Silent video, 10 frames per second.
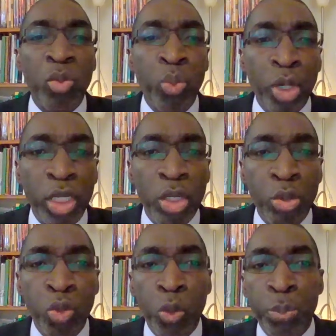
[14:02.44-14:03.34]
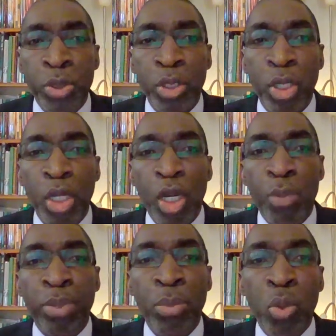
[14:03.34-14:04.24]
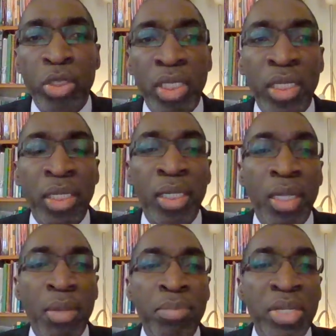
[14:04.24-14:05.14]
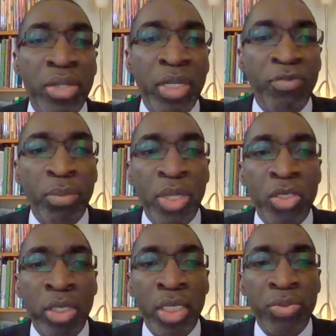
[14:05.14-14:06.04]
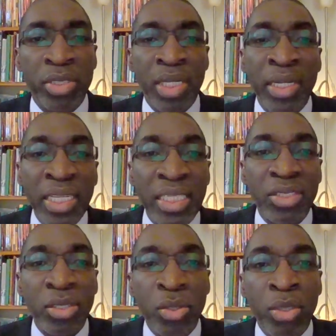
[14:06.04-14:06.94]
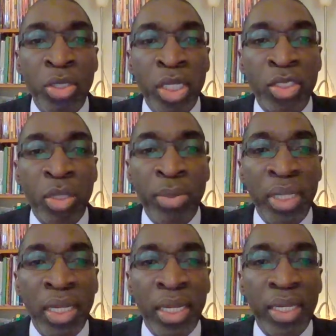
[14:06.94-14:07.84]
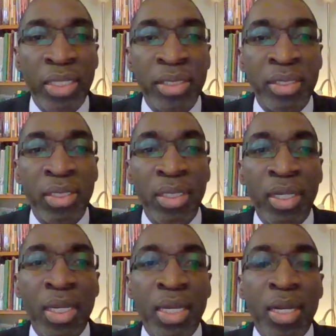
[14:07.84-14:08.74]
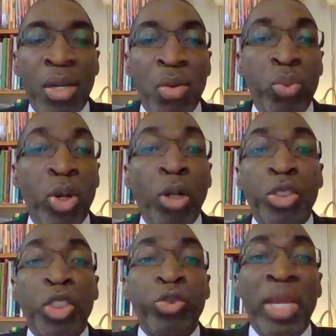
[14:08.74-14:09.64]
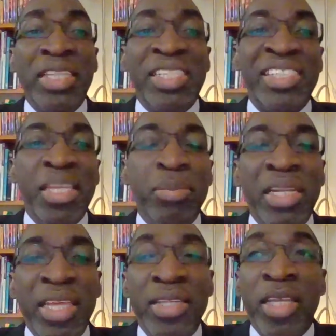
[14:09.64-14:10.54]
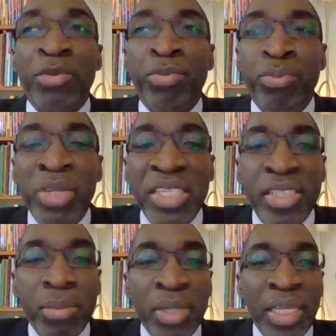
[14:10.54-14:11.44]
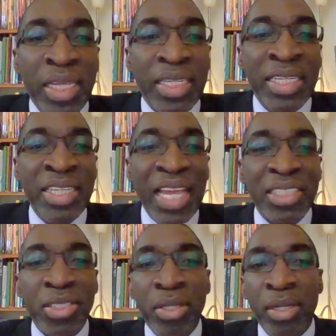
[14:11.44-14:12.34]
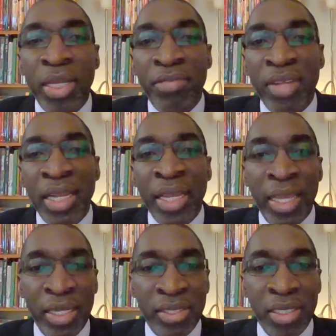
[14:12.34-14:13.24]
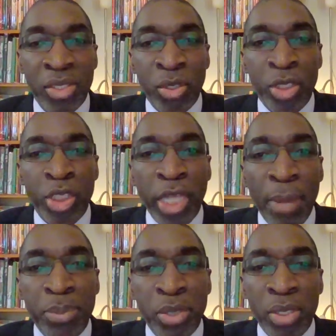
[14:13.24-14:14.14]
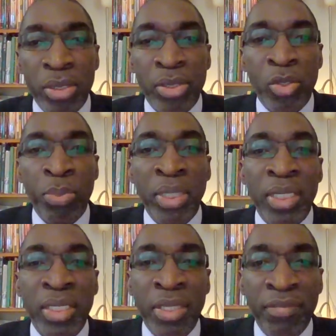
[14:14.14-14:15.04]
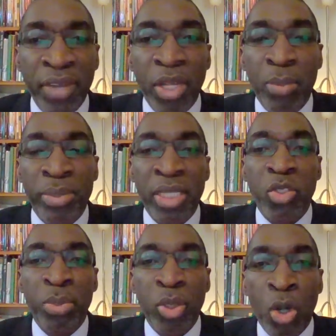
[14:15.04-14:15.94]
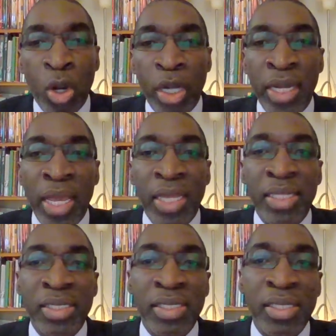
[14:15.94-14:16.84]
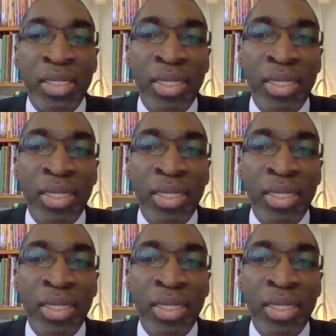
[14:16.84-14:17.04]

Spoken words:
working groups promoting media and information literacy linked to the UNESCO Mail Alliance. We're also trying to stimulate and re-stimulate national level alliances or chapters to be developed and to be organized.